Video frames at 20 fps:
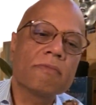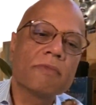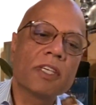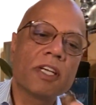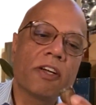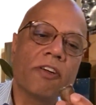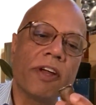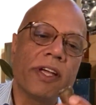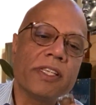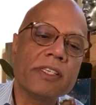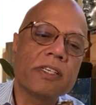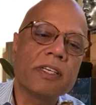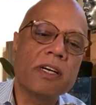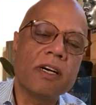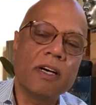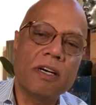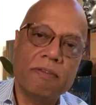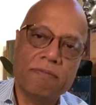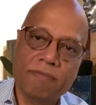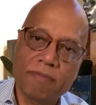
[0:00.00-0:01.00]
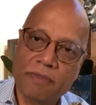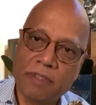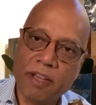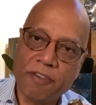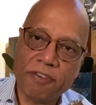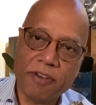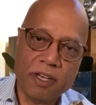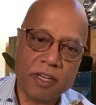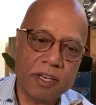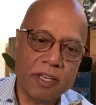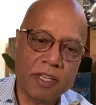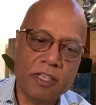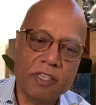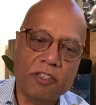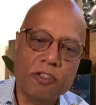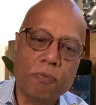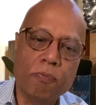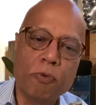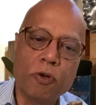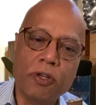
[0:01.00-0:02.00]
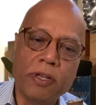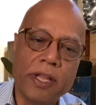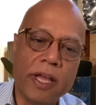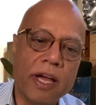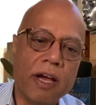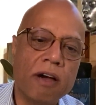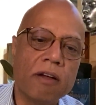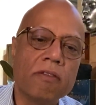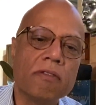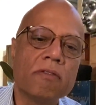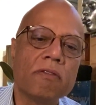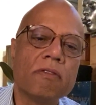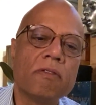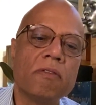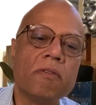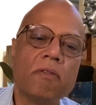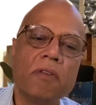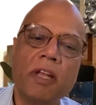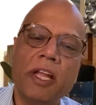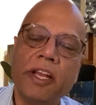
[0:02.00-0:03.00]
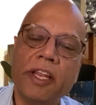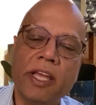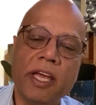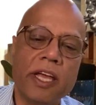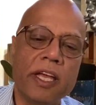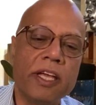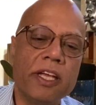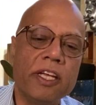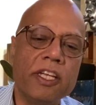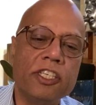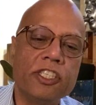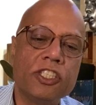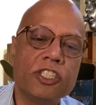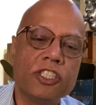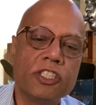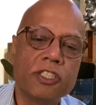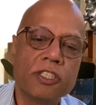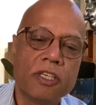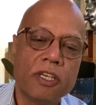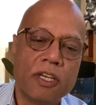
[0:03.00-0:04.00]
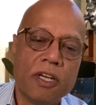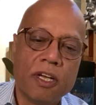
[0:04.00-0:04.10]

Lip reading: Great cigar, definitely to put down, let it age,